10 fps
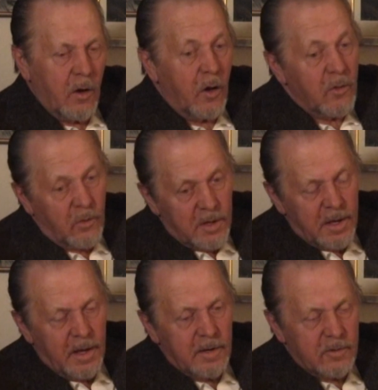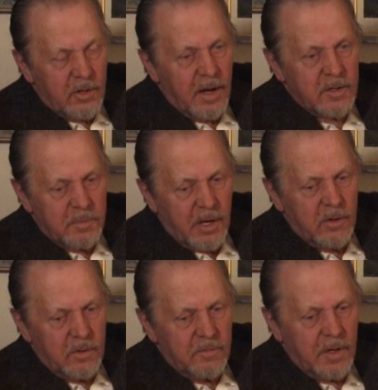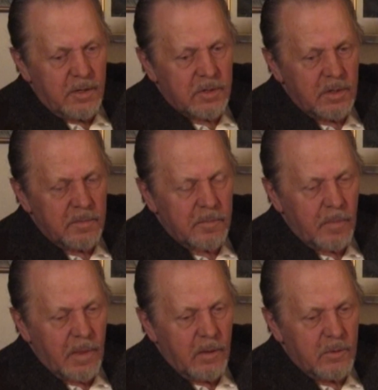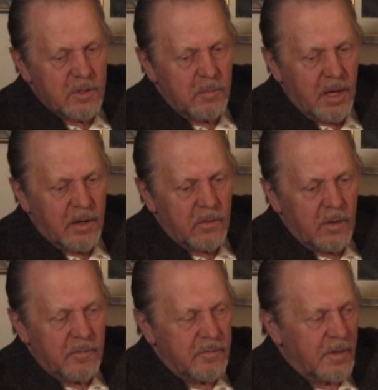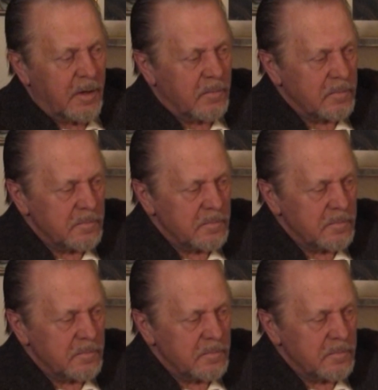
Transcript: Although again, in Giant Spider Invasion, it was a matter of uh,